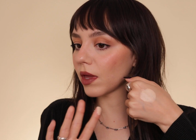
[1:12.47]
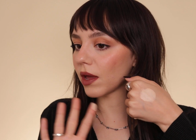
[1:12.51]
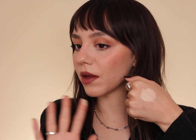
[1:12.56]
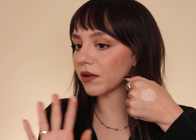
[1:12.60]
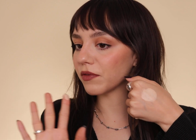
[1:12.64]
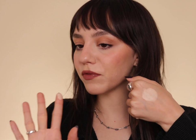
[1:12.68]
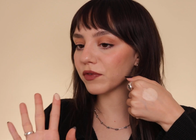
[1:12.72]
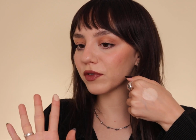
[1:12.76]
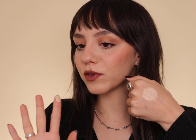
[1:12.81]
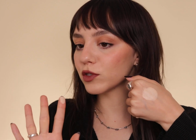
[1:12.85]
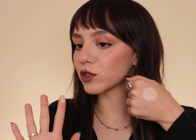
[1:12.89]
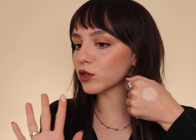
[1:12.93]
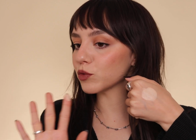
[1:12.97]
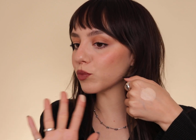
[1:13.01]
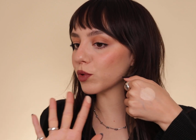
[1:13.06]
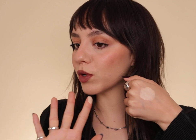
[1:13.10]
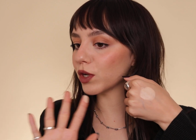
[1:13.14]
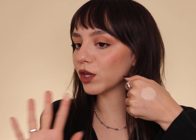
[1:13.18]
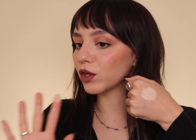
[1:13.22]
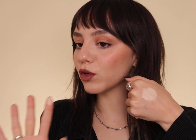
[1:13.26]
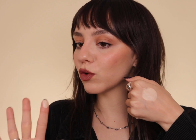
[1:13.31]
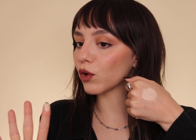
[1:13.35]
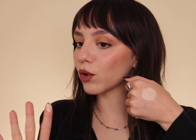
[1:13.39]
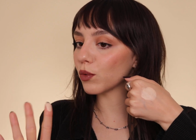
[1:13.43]
Yeah, it feels
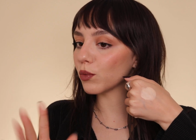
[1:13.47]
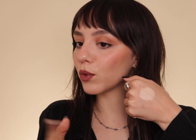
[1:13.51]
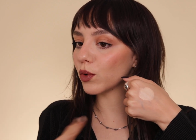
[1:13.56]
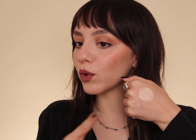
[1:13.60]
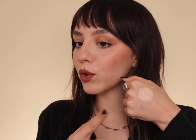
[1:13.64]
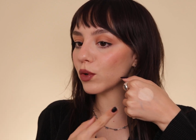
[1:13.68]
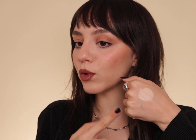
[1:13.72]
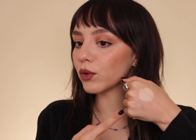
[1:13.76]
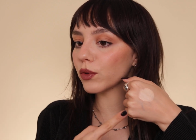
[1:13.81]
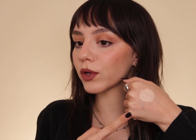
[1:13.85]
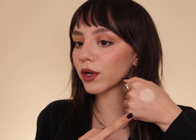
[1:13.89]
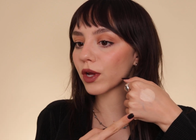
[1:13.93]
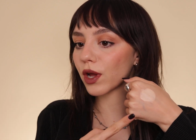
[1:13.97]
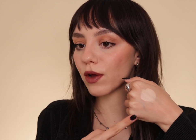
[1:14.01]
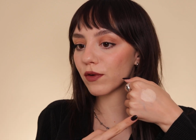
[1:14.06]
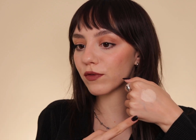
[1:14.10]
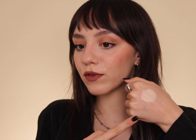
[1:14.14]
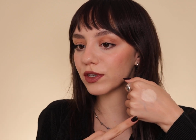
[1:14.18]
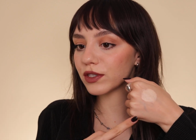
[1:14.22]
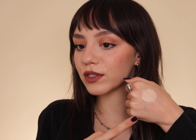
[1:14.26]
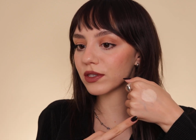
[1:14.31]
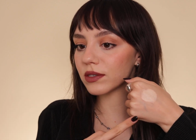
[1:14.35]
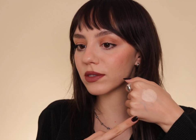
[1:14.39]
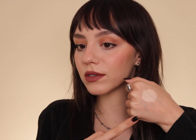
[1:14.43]
pretty normal. The
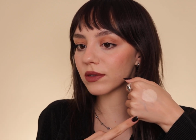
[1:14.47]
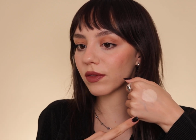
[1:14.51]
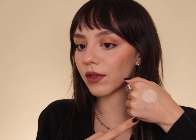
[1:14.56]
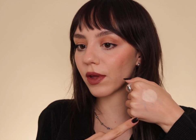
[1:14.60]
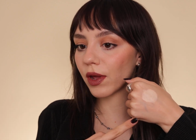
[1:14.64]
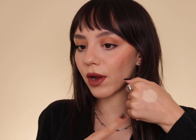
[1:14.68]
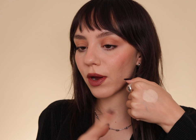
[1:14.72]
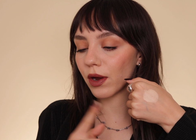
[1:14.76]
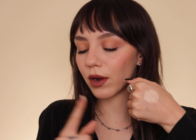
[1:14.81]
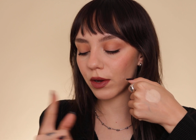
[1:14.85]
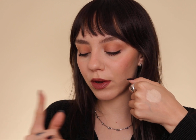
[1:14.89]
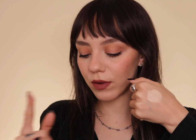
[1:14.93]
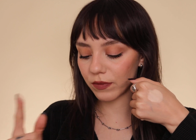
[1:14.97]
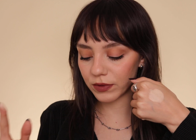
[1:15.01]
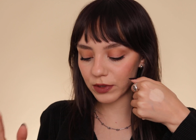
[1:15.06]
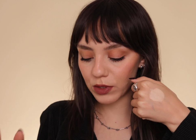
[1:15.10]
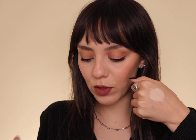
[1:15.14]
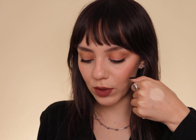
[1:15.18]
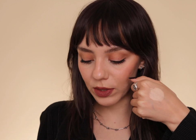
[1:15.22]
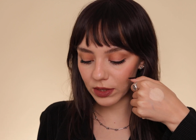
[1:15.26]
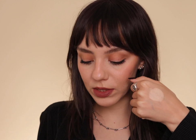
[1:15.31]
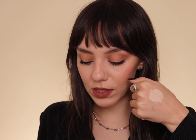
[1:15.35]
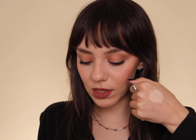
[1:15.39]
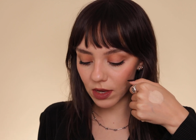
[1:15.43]
coverage is there, as
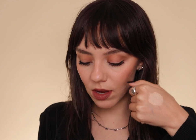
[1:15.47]
you can